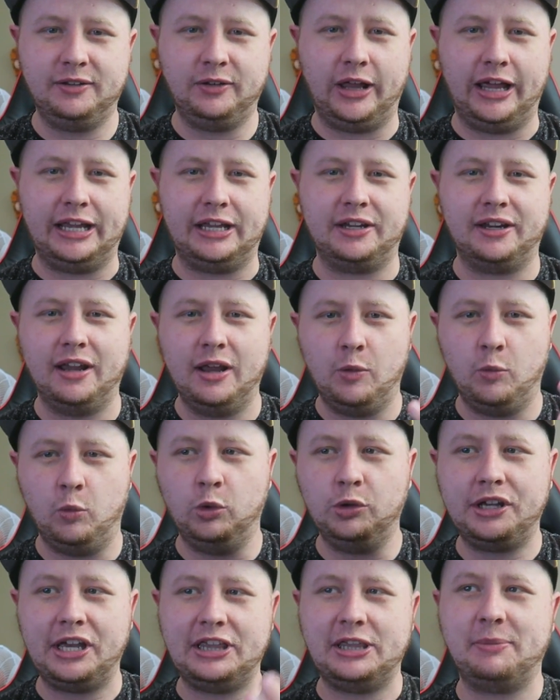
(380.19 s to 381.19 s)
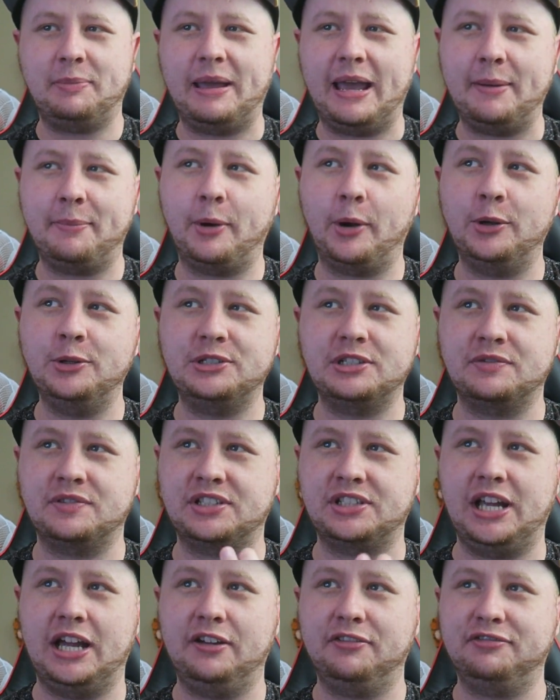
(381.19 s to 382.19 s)
Like, we'll get the bare bones of
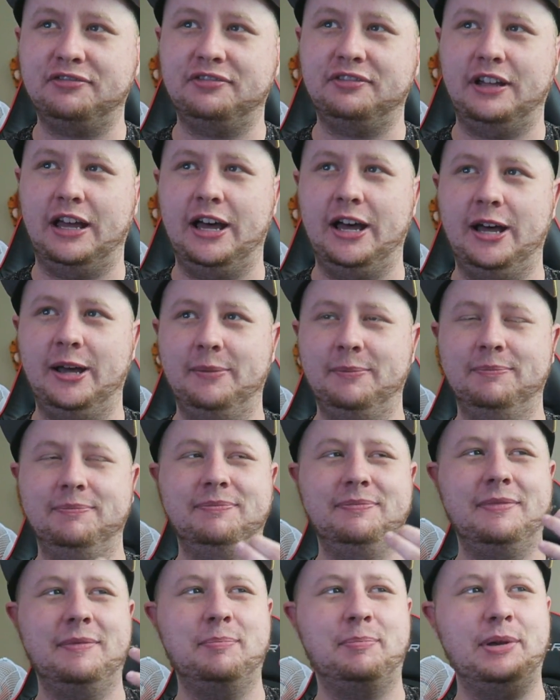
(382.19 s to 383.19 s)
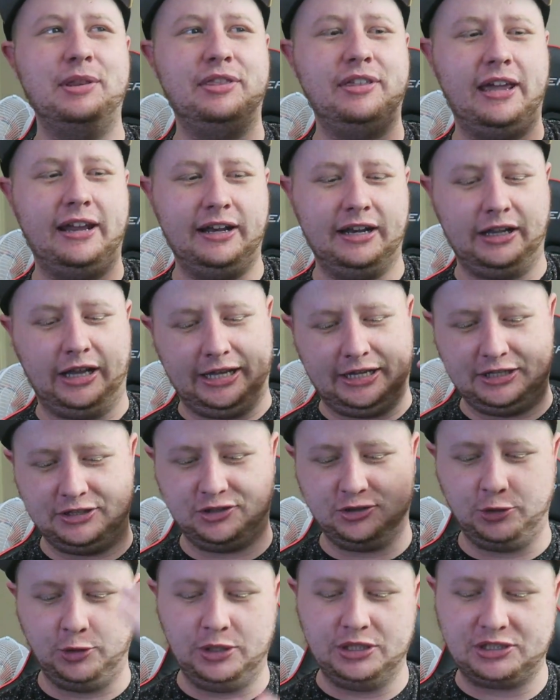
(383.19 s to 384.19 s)
stuff, but then, like,
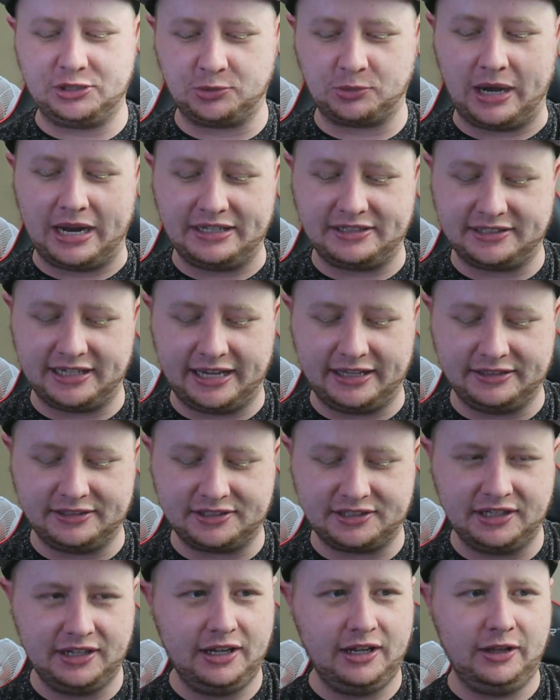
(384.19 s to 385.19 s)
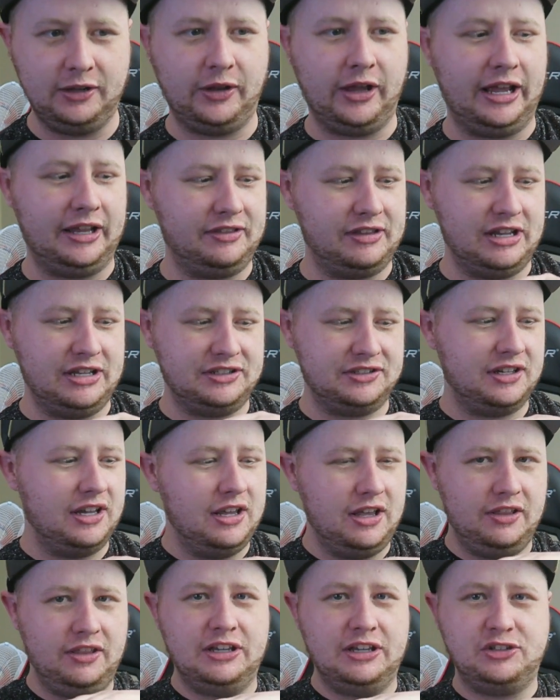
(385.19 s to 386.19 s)
as soon as the race ends, like, there's
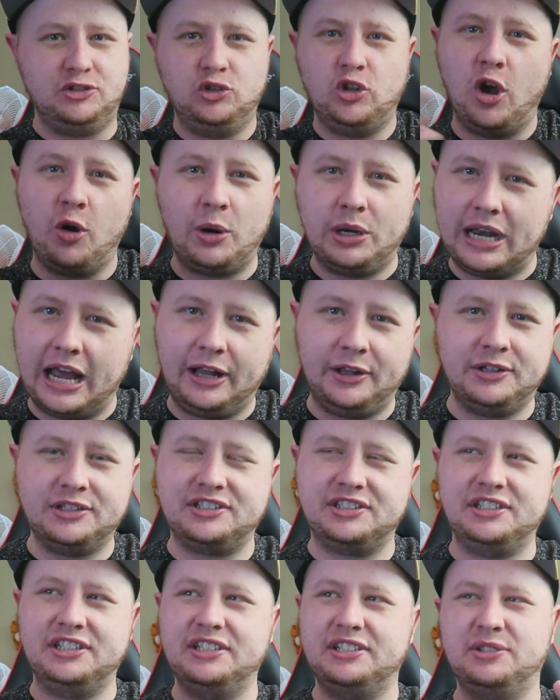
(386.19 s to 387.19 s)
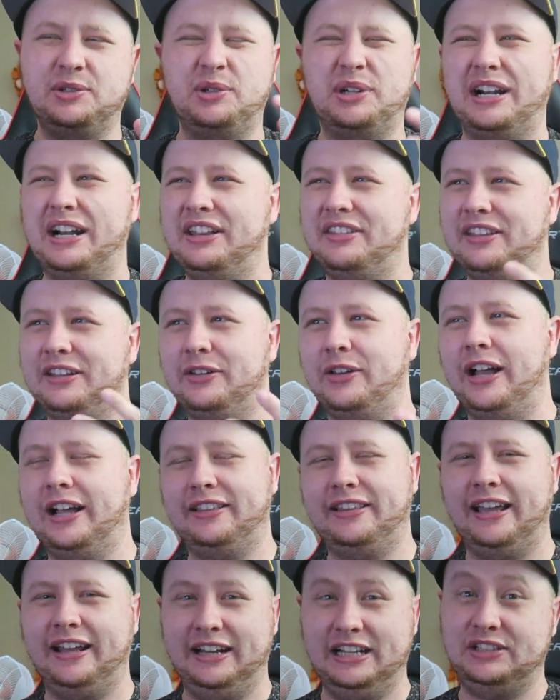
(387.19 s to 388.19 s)
no analysis or anything
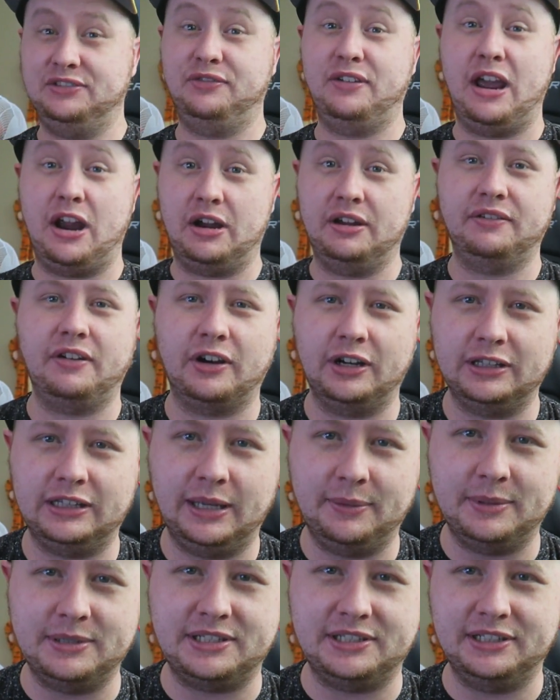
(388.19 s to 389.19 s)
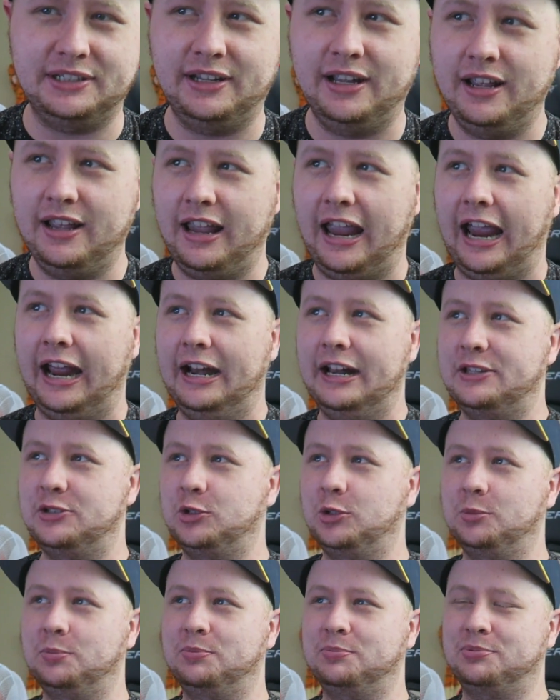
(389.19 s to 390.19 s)
like that. It's very, very limited, and it's
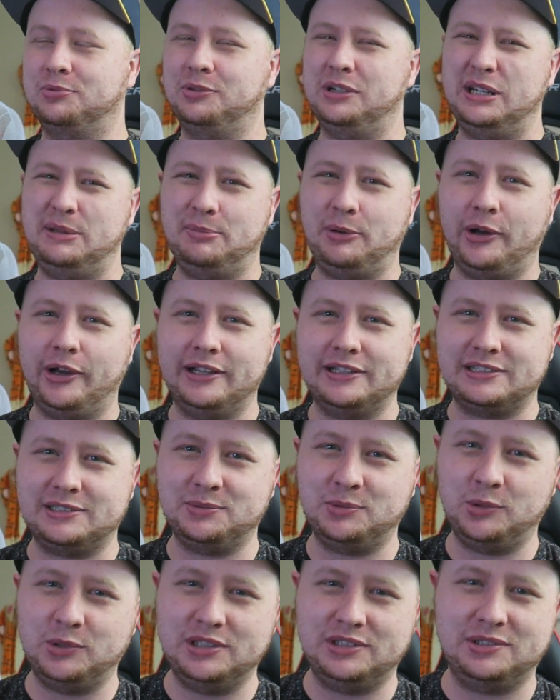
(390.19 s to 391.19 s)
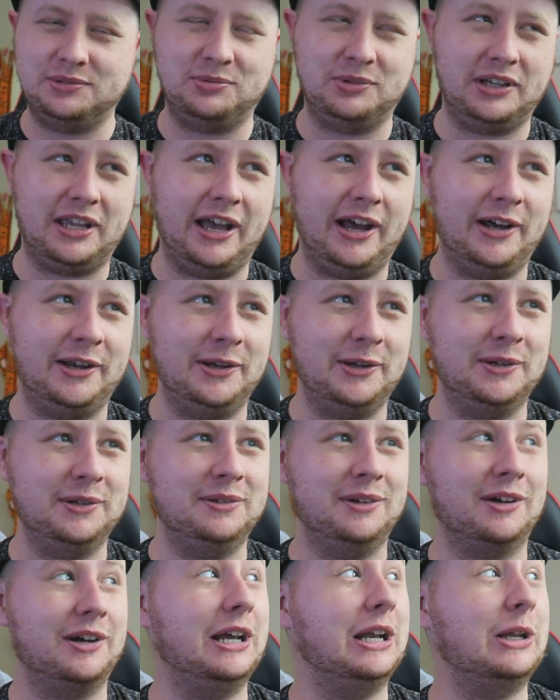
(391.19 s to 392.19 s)
all pretty biased towards Ricardo,
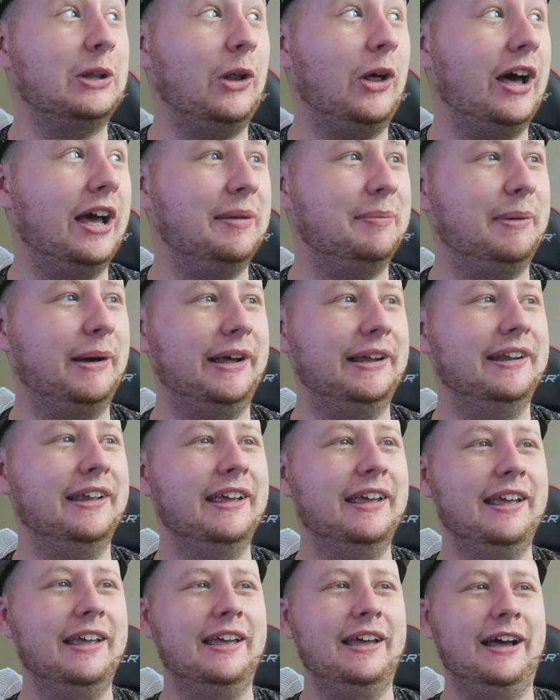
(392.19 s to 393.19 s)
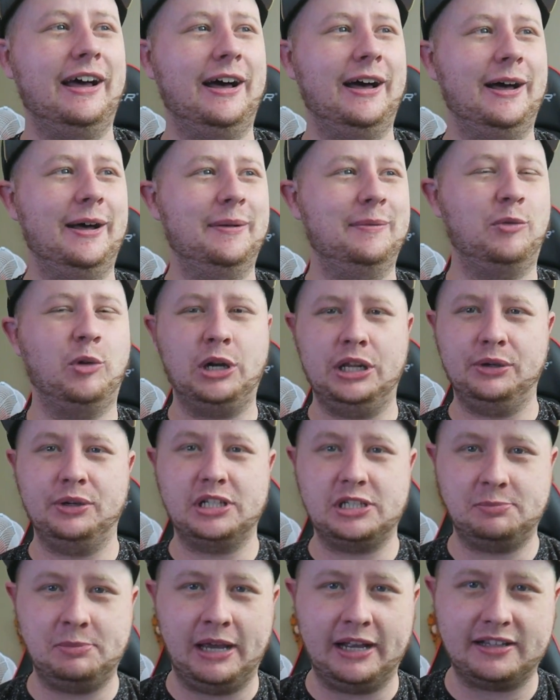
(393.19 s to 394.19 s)
not gonna lie, but what do you
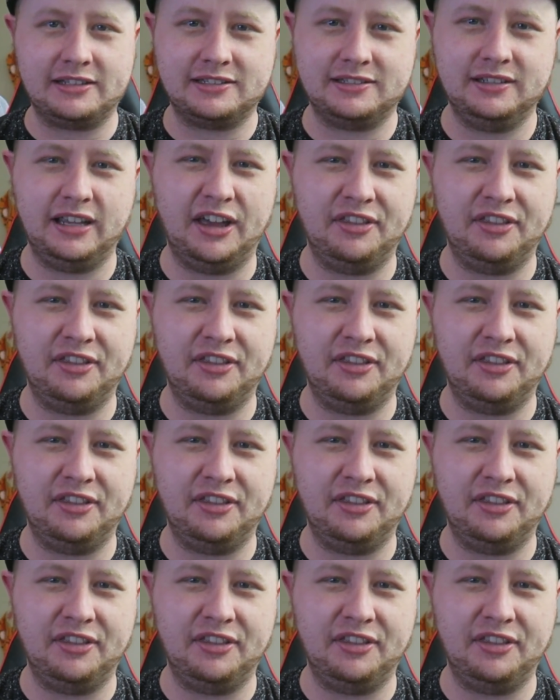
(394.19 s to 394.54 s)
expect?